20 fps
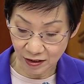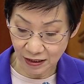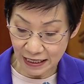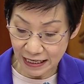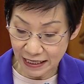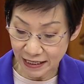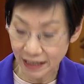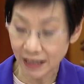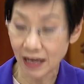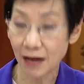
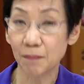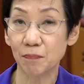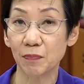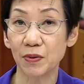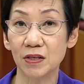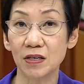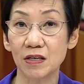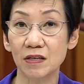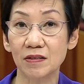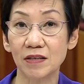cleaning
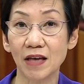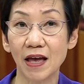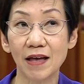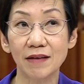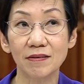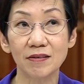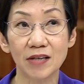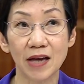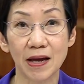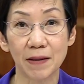companies
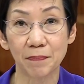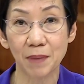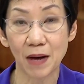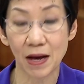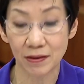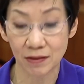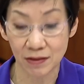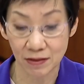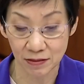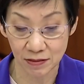and tech
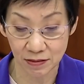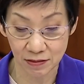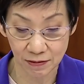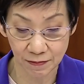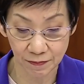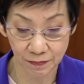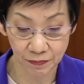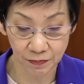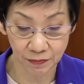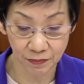partners.
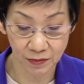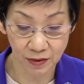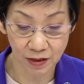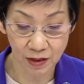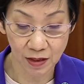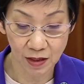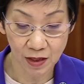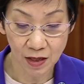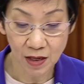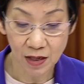
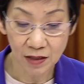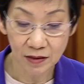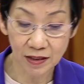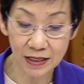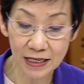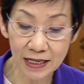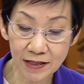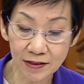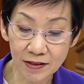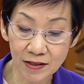The
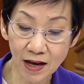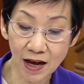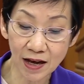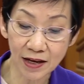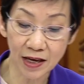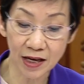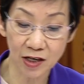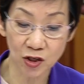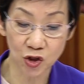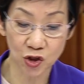
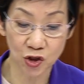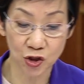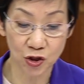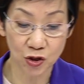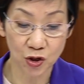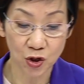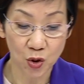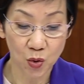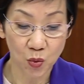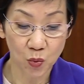ETIH
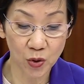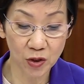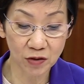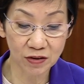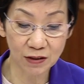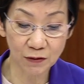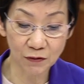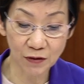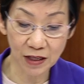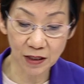will
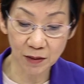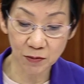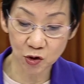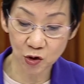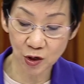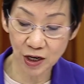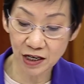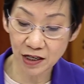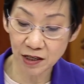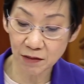develop
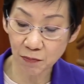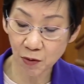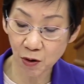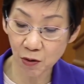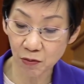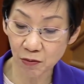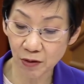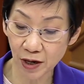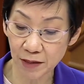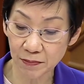training
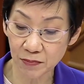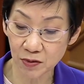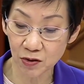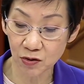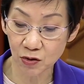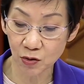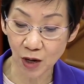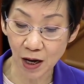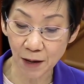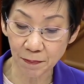programs
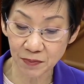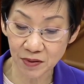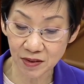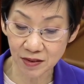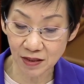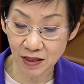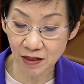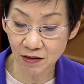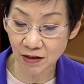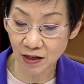to
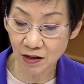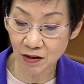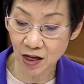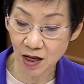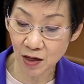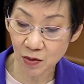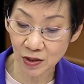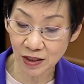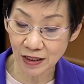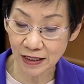upskill
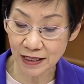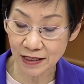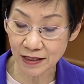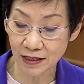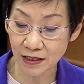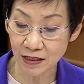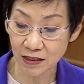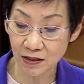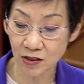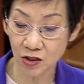our
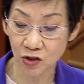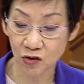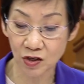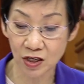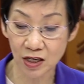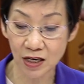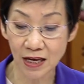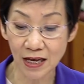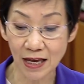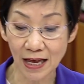cleaning
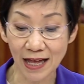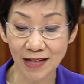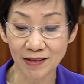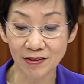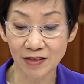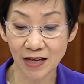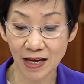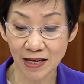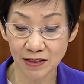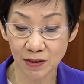industry and
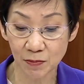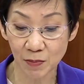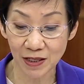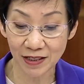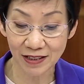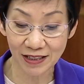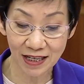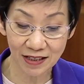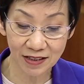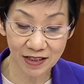
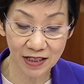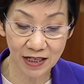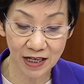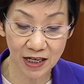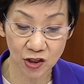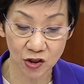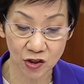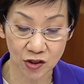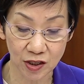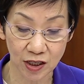test-bed
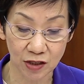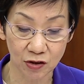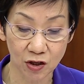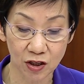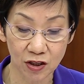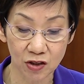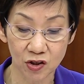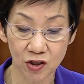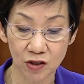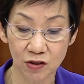cutting-edge
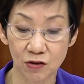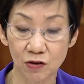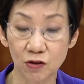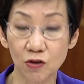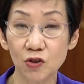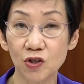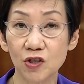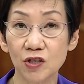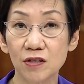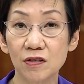technology
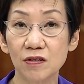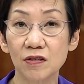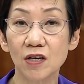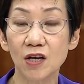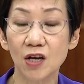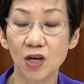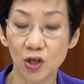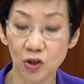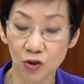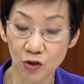solutions
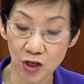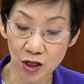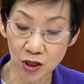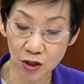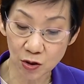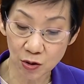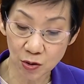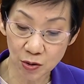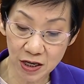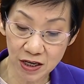to
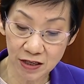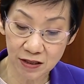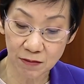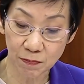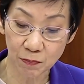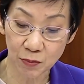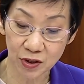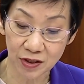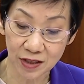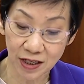increase
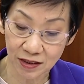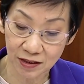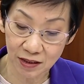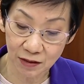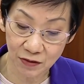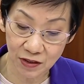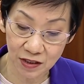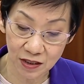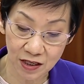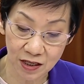
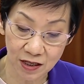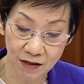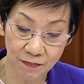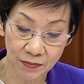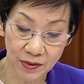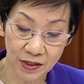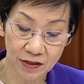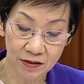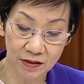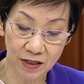productivity,
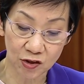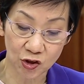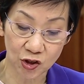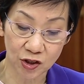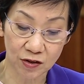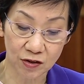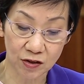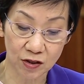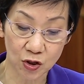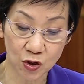such
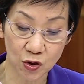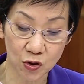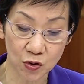as the